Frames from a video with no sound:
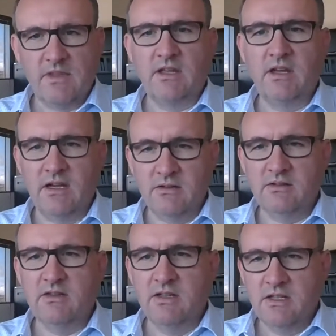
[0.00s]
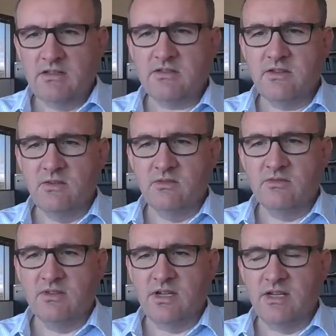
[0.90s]
Yeah. So
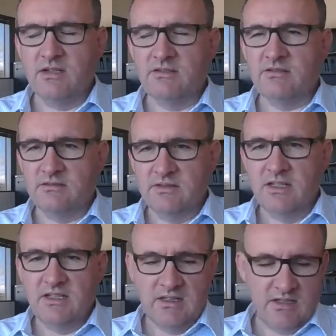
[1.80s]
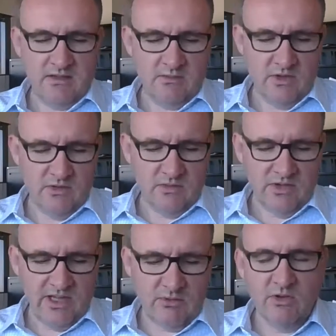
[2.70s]

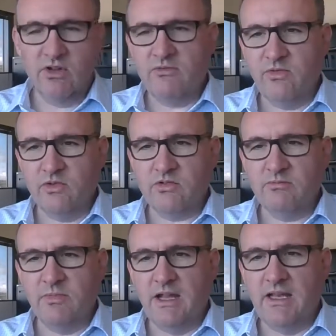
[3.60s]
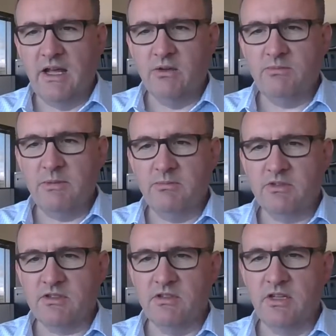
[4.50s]
we're looking forward to allowing people
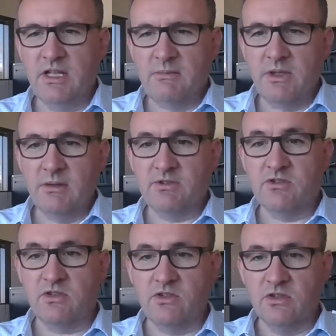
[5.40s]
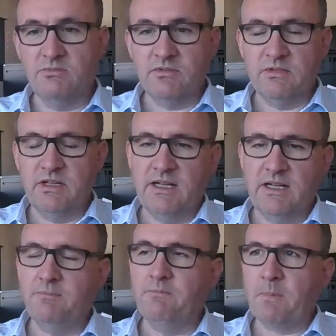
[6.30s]
to be able to turn up
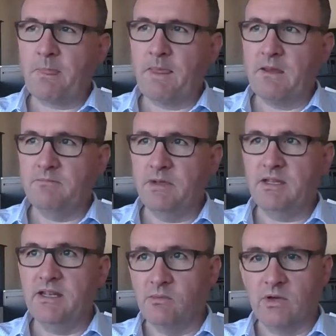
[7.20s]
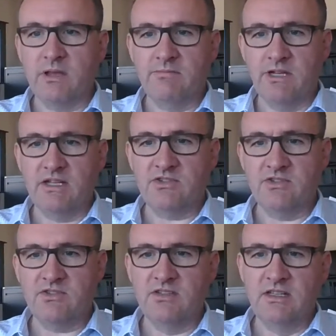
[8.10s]
big network
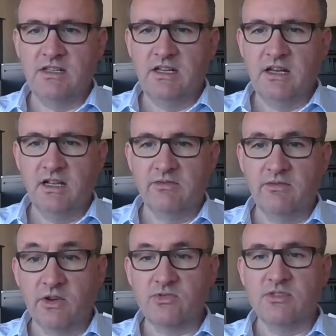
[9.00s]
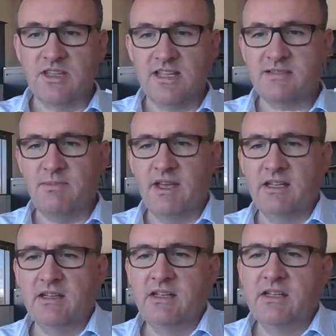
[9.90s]
emulations on a virtual test
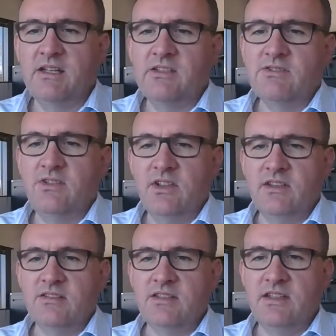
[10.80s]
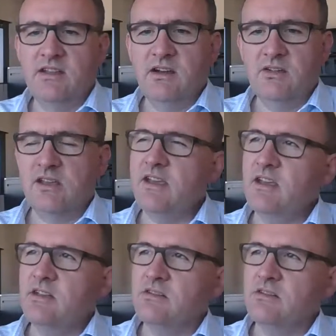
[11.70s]
bed, so you can see, okay,